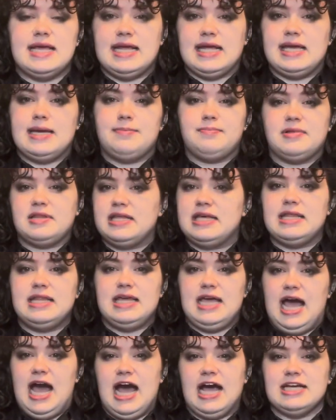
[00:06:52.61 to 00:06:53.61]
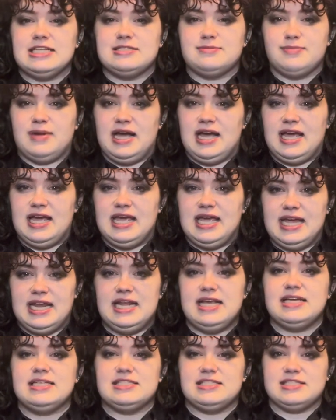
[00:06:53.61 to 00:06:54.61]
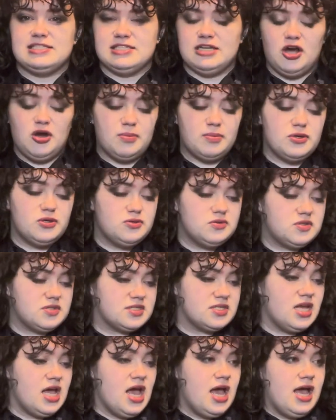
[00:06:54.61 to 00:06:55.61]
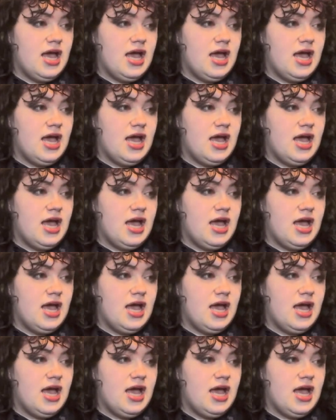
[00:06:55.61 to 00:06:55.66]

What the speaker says: it completely hides my hideous snow boots.